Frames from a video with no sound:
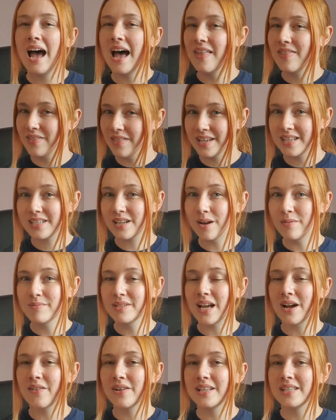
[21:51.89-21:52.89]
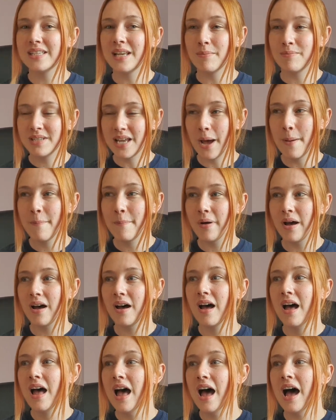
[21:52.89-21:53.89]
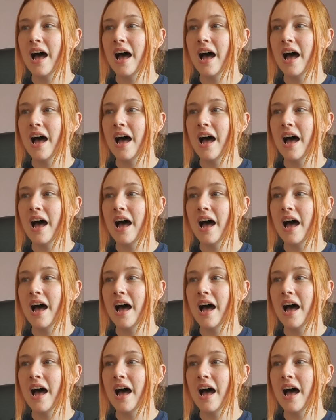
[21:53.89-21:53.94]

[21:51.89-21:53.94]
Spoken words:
And this comes out in September.